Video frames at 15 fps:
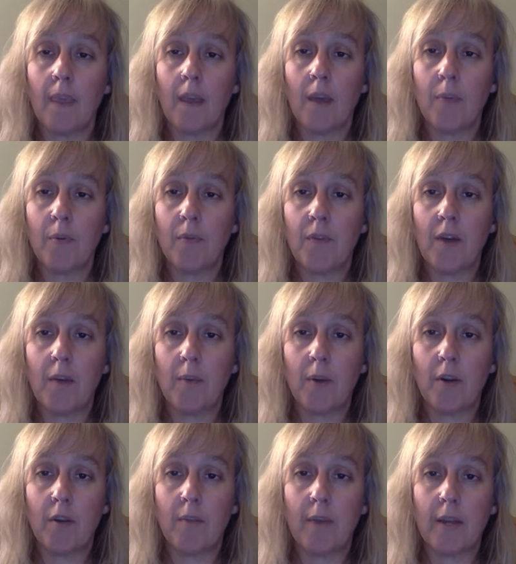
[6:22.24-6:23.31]
A profound
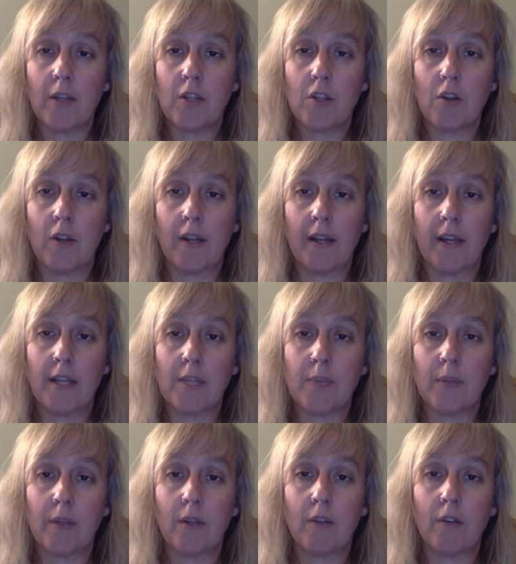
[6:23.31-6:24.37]
part of my journey has
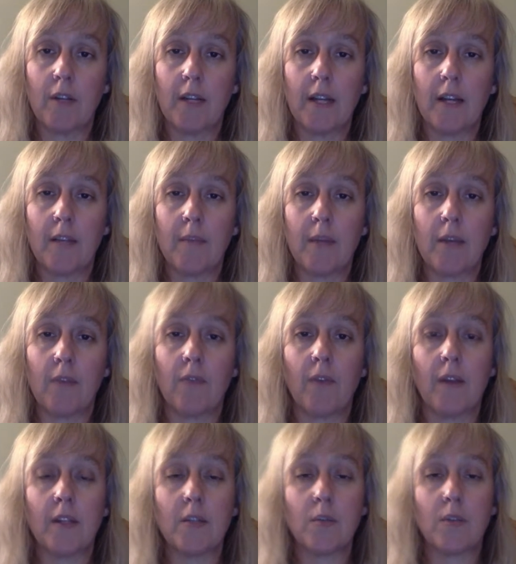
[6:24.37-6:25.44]
been learning how to make
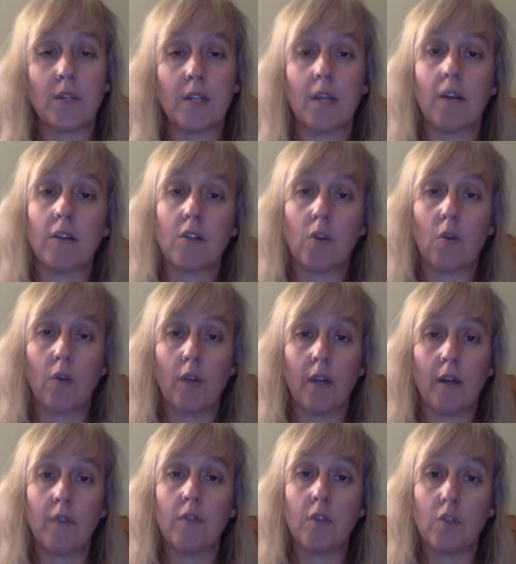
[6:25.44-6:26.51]
friends with the territory
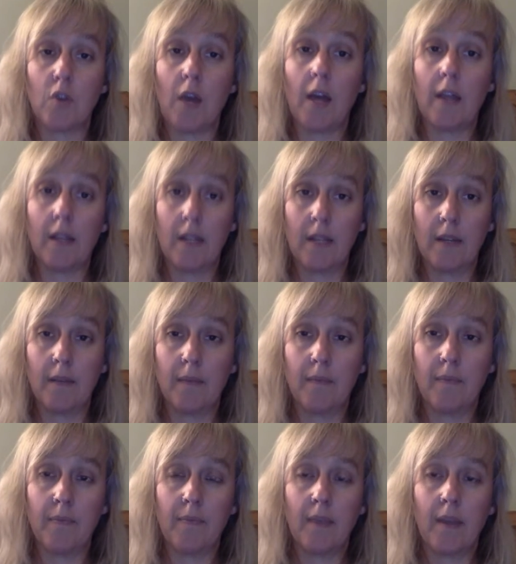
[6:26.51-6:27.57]
of neutrality.
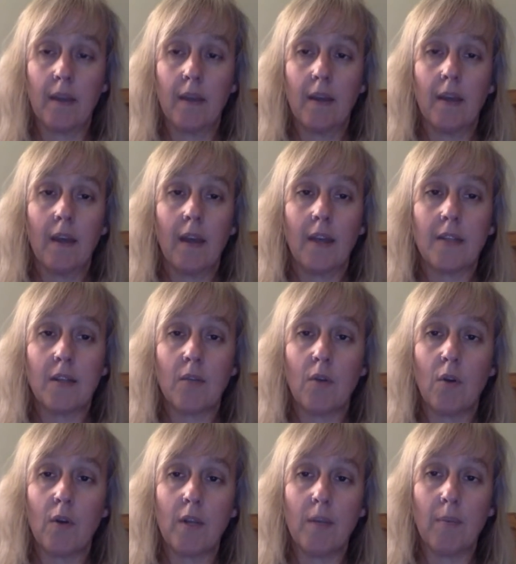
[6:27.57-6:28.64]
As I
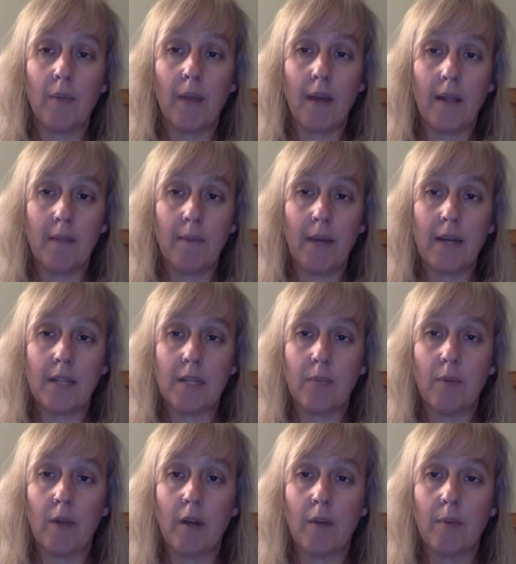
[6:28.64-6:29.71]
wrote in a past
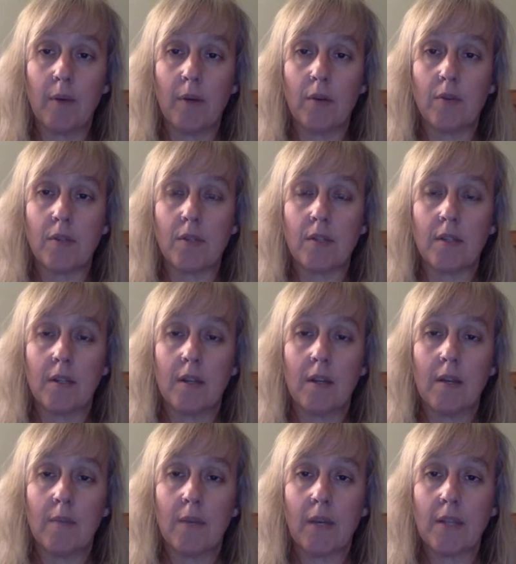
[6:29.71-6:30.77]
blog post,
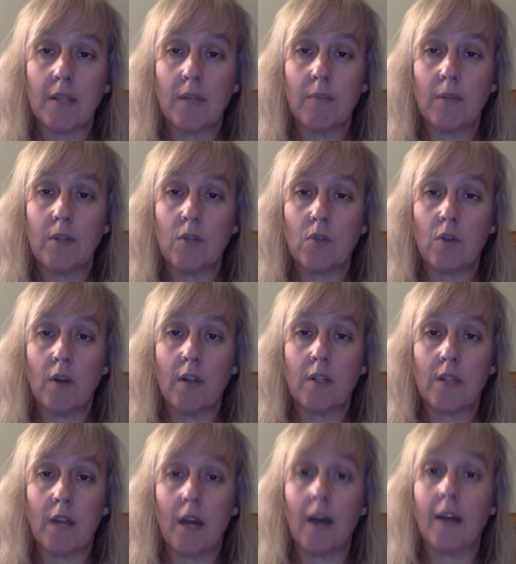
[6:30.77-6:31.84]
because I've been drawn
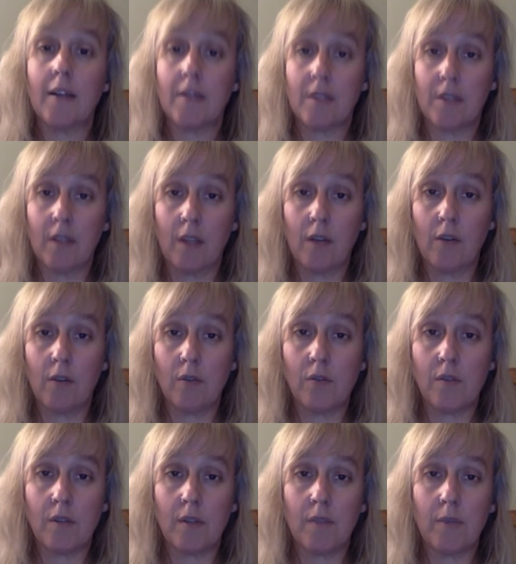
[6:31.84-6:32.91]
to highs and
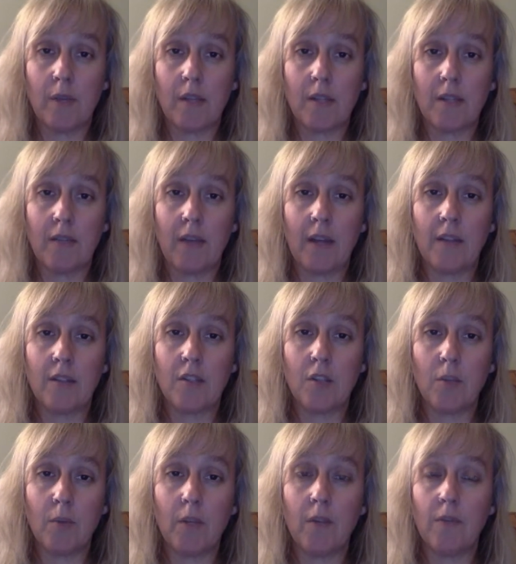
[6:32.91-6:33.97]
lows, and because I've had so
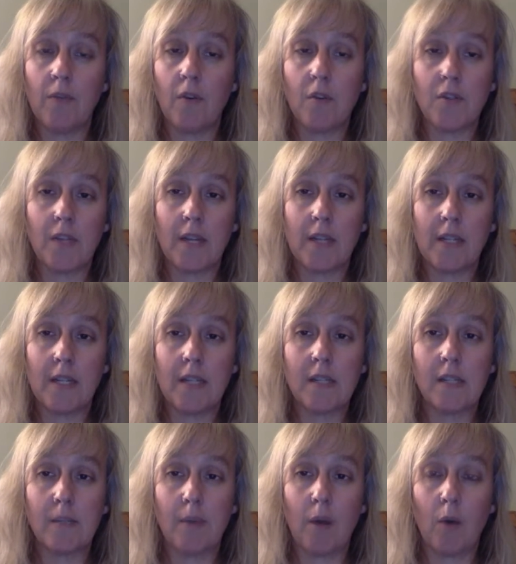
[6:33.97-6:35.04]
many false ideas
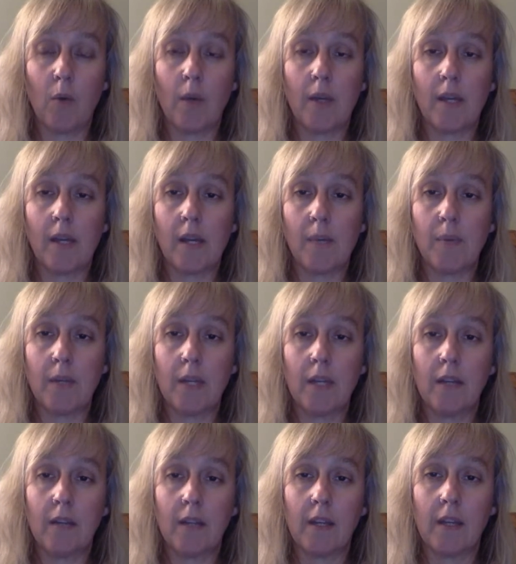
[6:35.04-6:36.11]
about waking up and
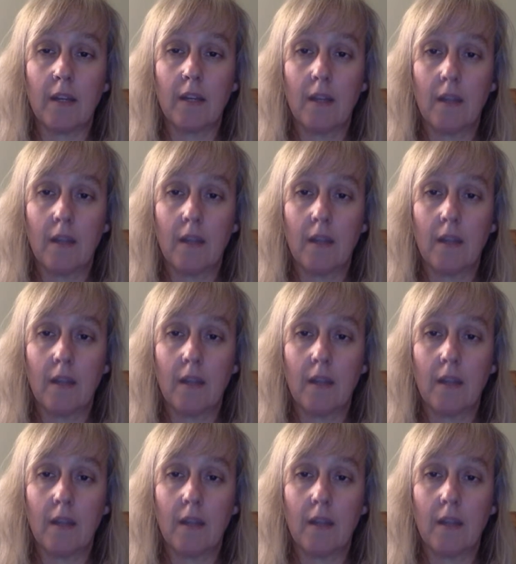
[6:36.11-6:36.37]
healing,